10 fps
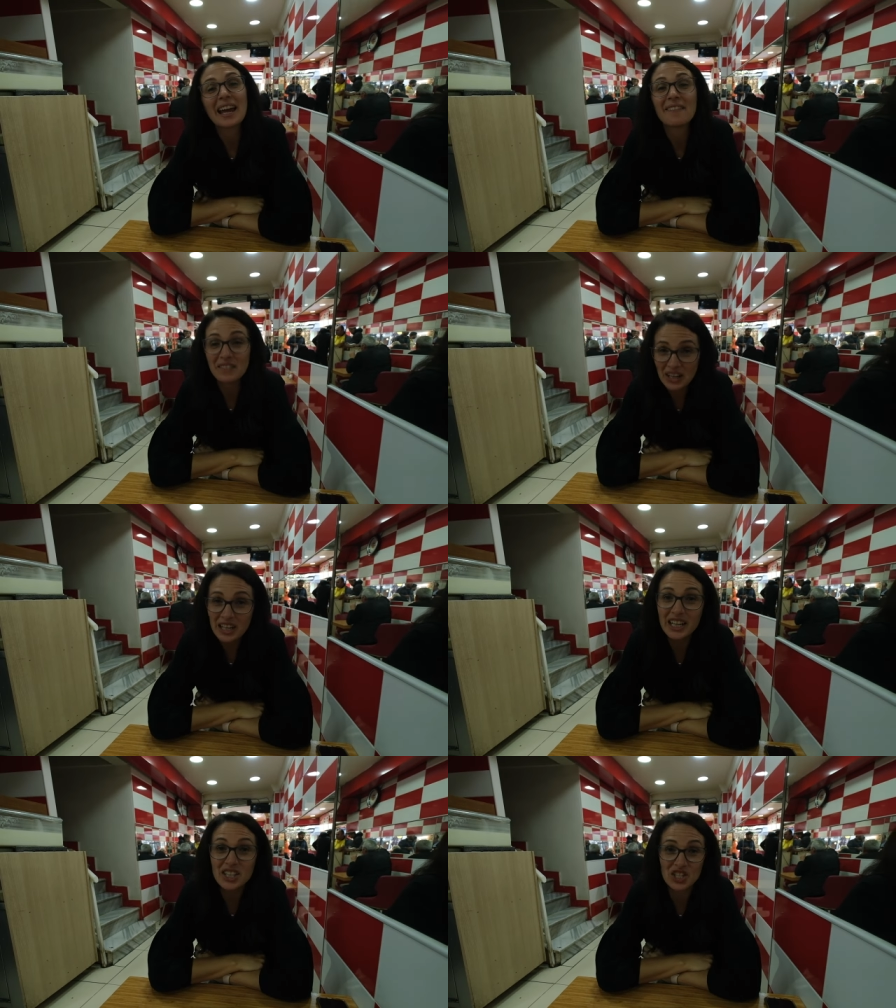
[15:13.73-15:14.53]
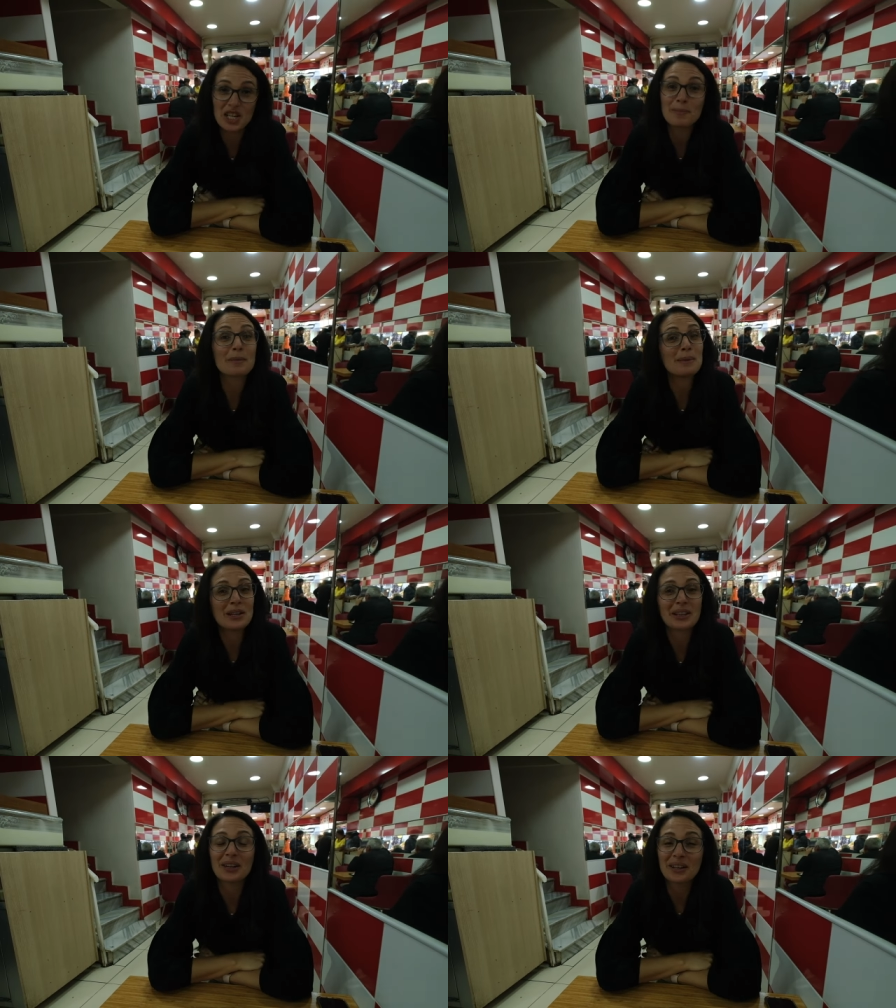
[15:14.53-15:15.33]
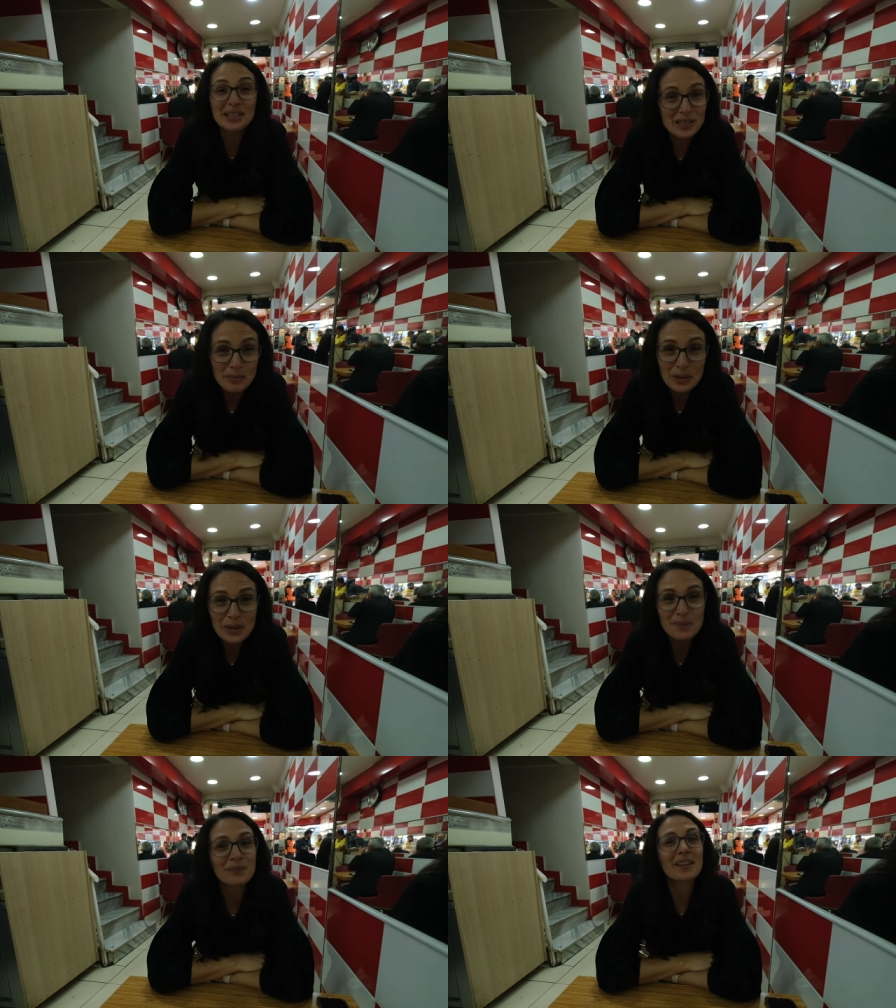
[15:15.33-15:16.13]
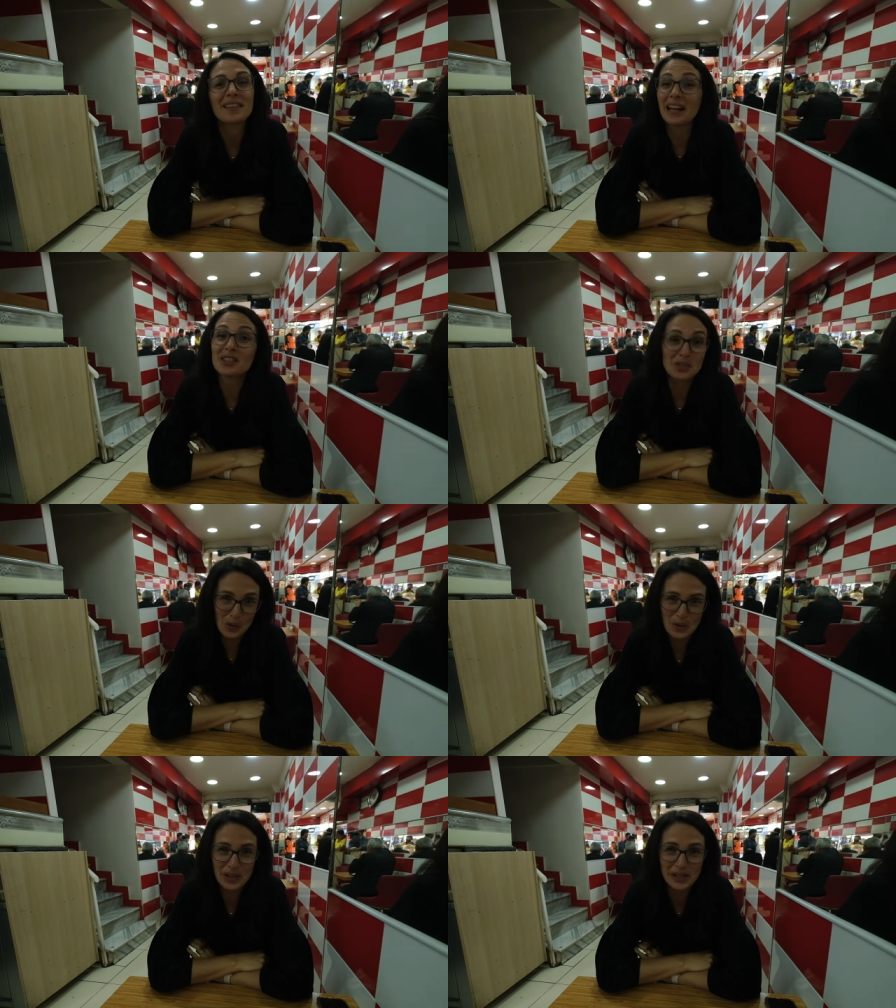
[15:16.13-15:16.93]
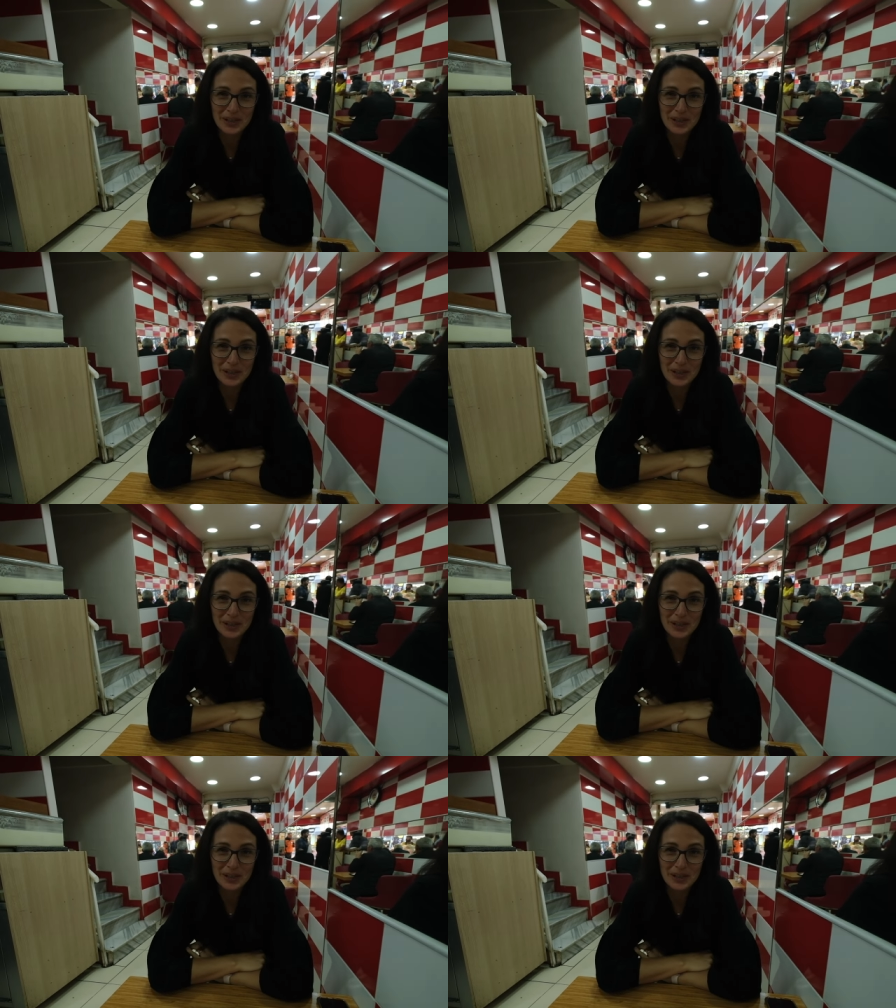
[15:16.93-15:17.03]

and very cheap meal here in Istanbul. That is doner.